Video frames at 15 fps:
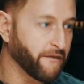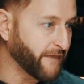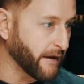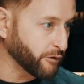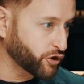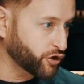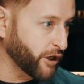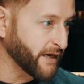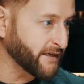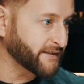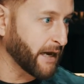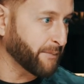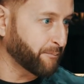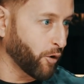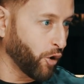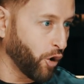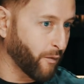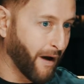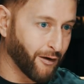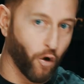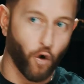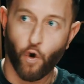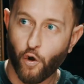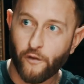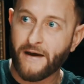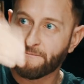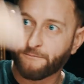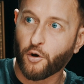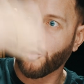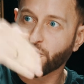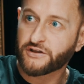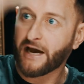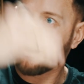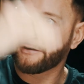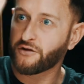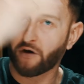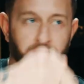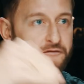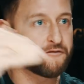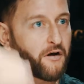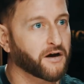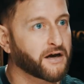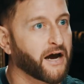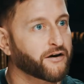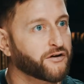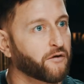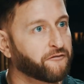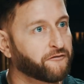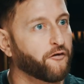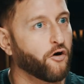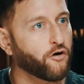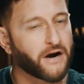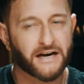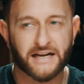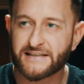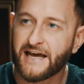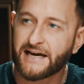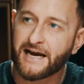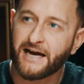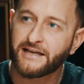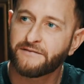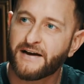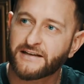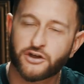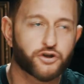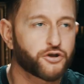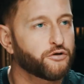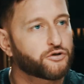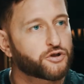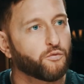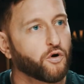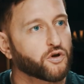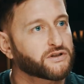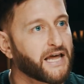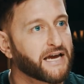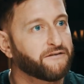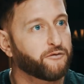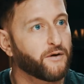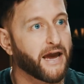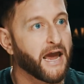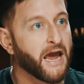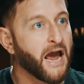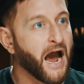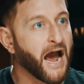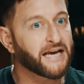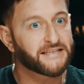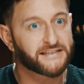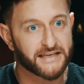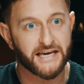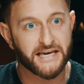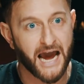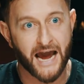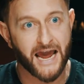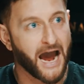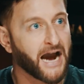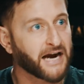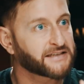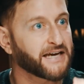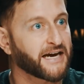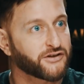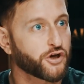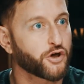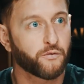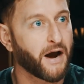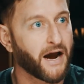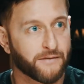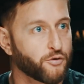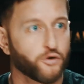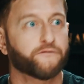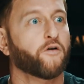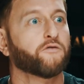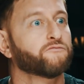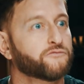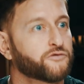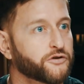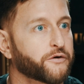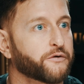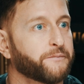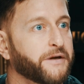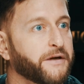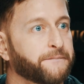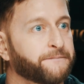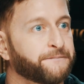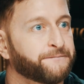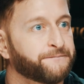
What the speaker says: They would chase that ball while all them balls carried on falling. And it's that kind of attitude towards life where I see, I act, I do, I move on. Do you know what I mean?